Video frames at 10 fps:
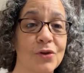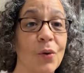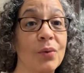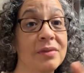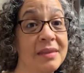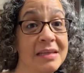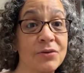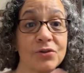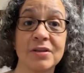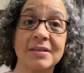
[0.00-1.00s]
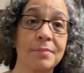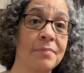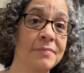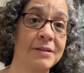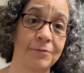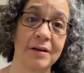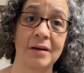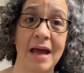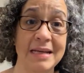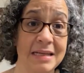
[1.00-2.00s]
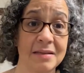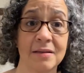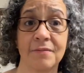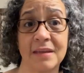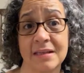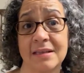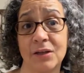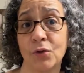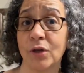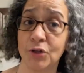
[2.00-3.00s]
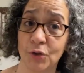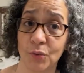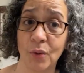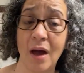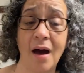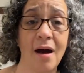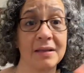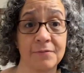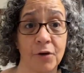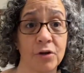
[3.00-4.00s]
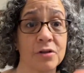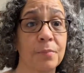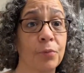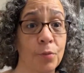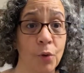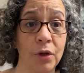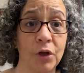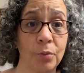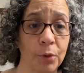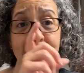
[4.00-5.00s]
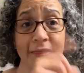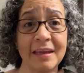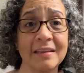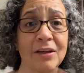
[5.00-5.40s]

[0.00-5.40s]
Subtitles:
So these are just some different ideas of things that you can do as far as promoting your thing.